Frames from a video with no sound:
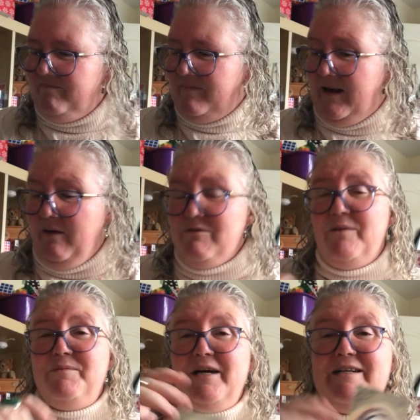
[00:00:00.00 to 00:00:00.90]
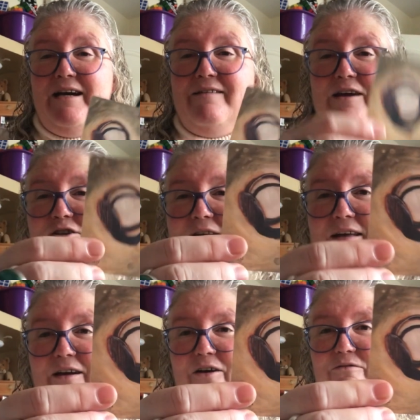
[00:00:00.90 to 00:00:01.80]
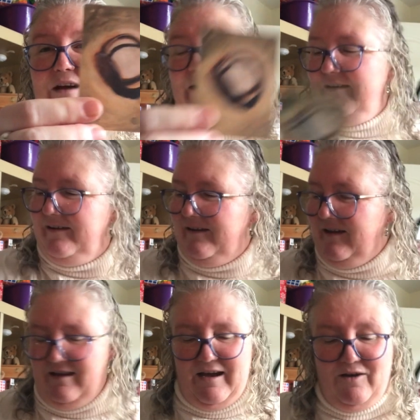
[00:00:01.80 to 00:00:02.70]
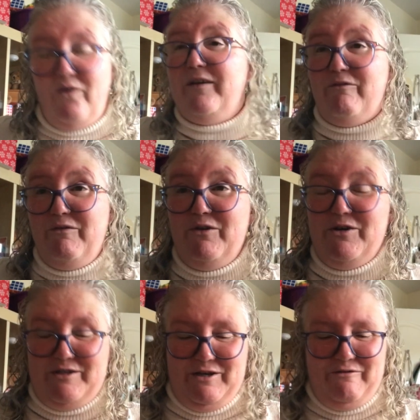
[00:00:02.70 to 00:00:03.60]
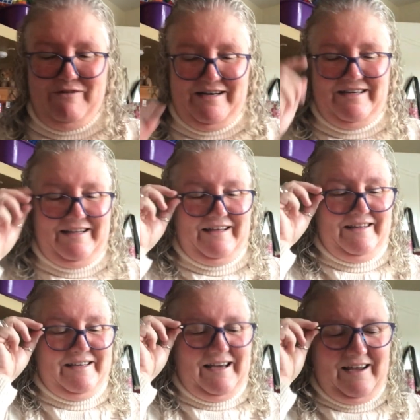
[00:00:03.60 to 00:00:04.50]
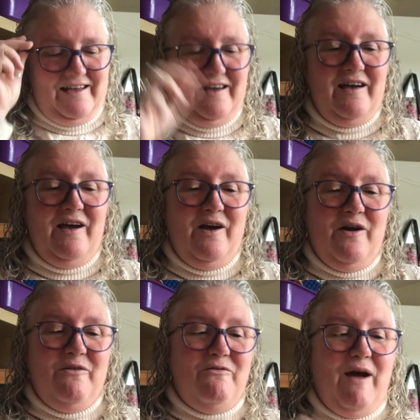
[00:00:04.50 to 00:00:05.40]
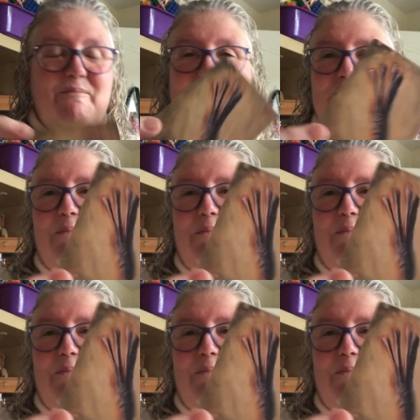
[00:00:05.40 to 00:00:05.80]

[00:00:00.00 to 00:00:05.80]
And that was upside down, actually. There you go, ring. I got that reversed in a reading the other day. Rabbit